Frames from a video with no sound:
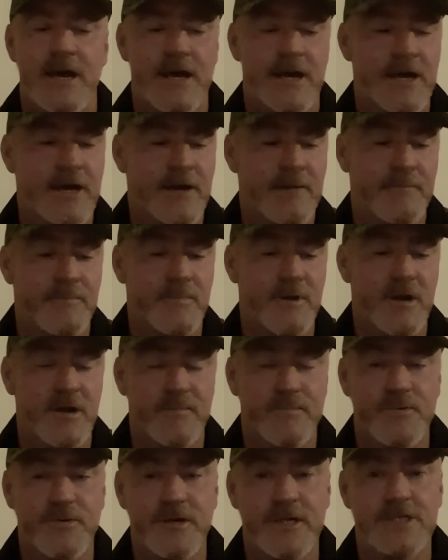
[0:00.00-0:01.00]
I'd
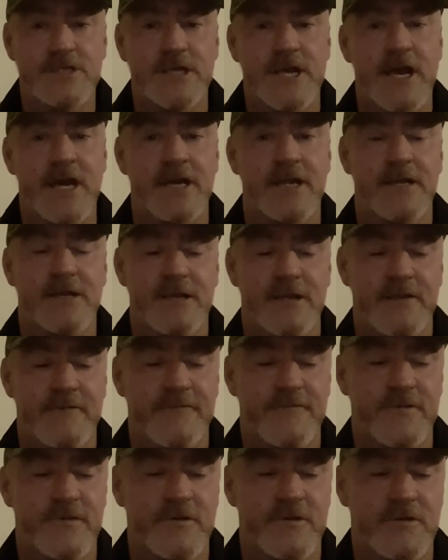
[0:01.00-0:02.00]
appreciate it
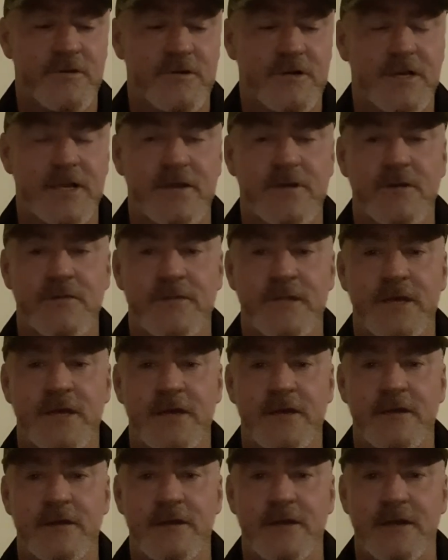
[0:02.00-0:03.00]
if you click on
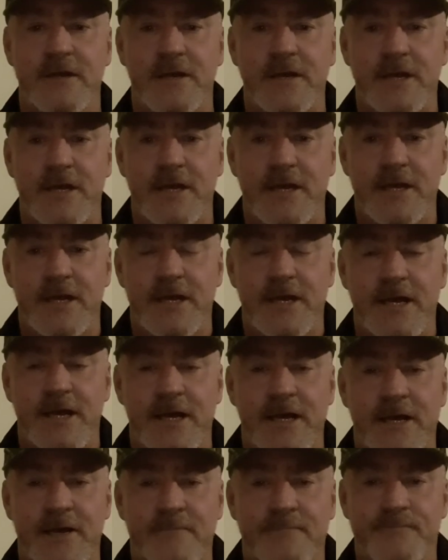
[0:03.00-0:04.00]

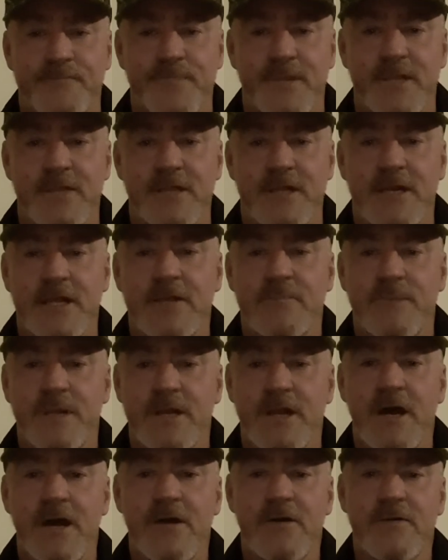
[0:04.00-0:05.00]
the link
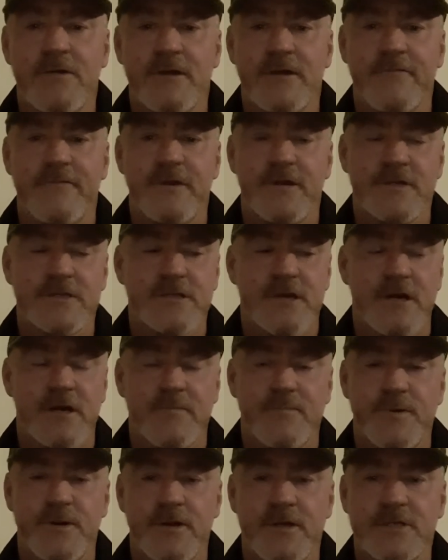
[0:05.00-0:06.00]
below if you decide
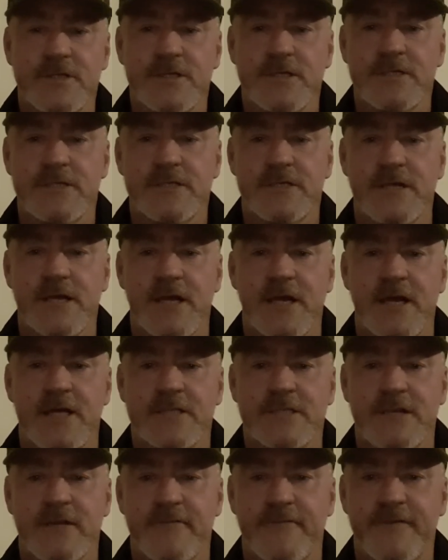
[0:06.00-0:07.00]
to purchase.
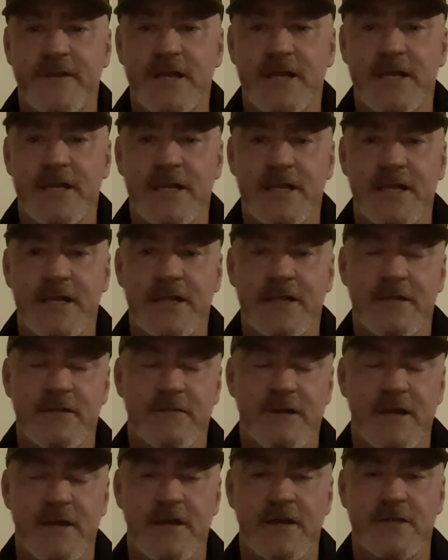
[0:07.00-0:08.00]
It's an affiliate link
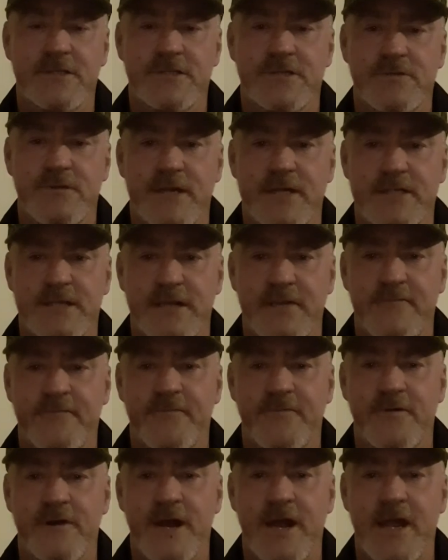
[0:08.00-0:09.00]
that goes direct to
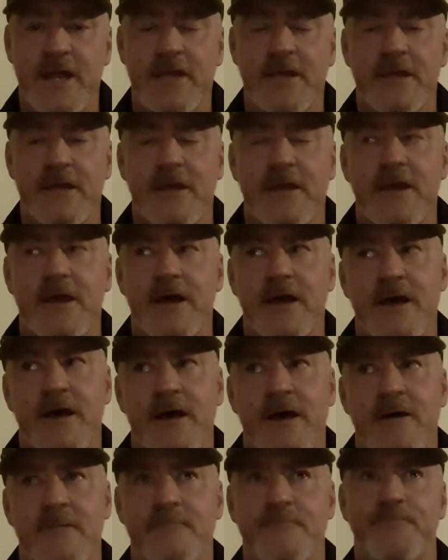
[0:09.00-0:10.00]
Infiray,
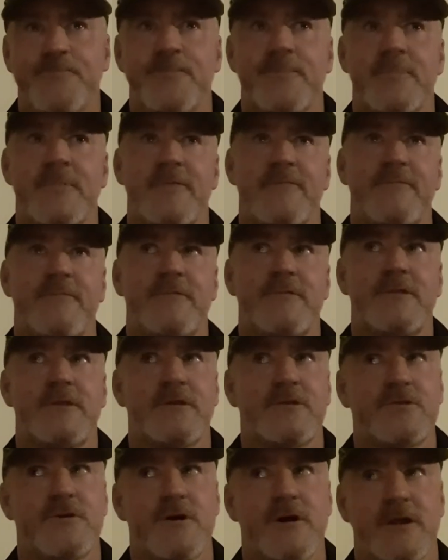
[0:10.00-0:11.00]
to
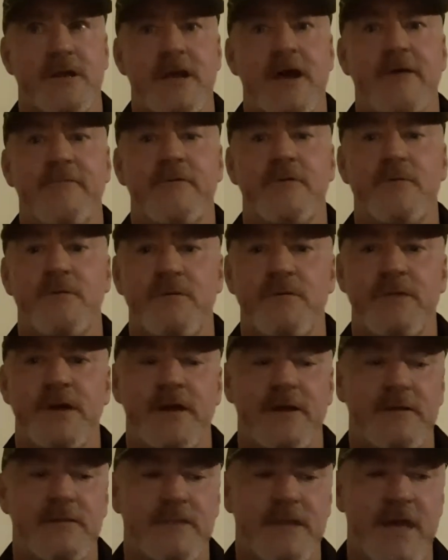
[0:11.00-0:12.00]
try and cover all
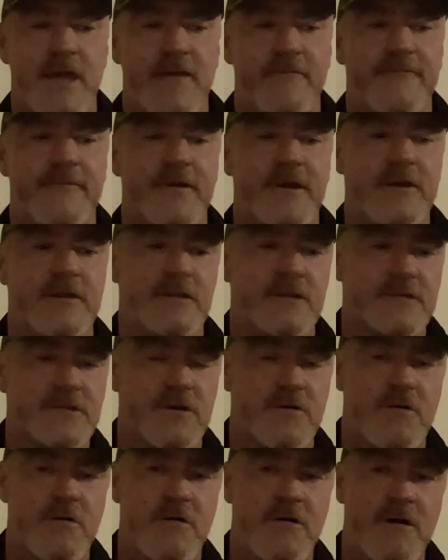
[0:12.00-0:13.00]
the effort and the
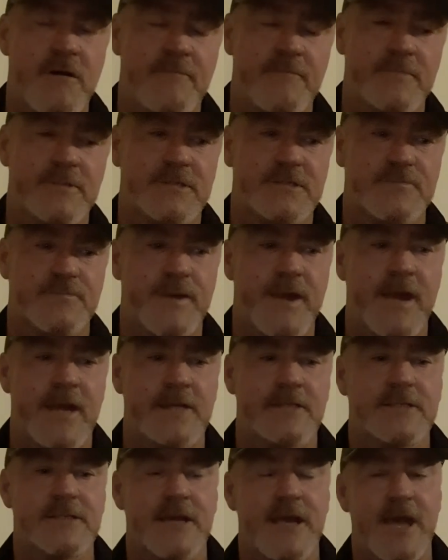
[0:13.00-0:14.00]
time
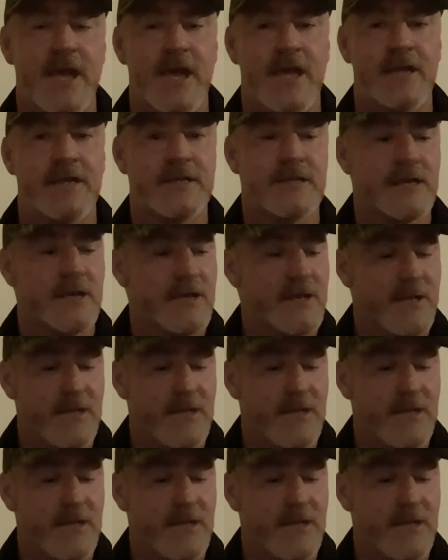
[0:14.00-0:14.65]
spent and